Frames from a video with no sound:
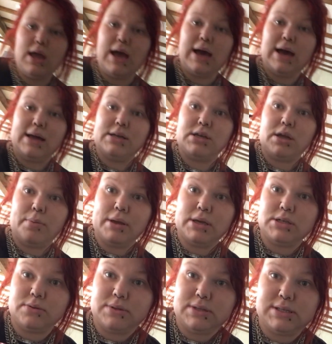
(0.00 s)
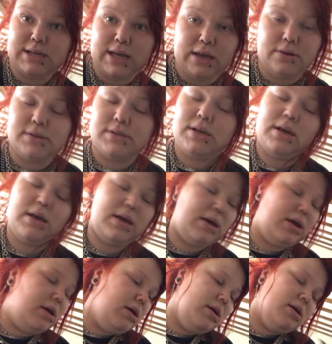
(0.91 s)
and I picked up the snails.
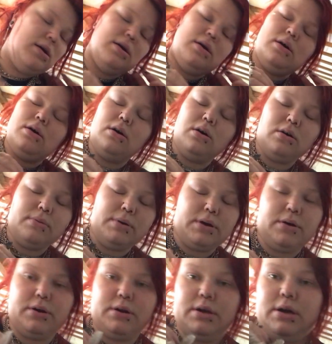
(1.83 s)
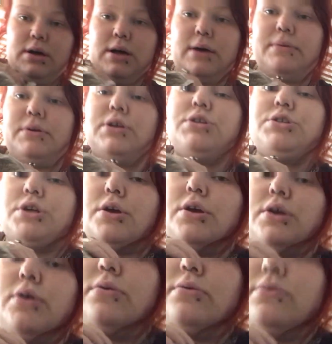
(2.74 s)
Oh my god, I'm gonna show
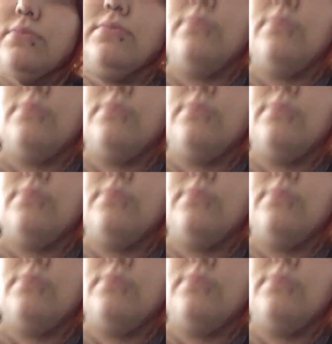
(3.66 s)
you,